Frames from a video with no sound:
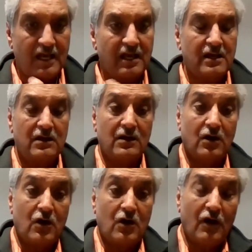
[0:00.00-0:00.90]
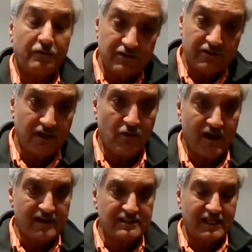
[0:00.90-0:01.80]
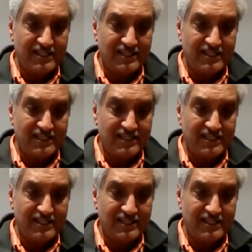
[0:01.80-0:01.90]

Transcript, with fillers: Uh, often requires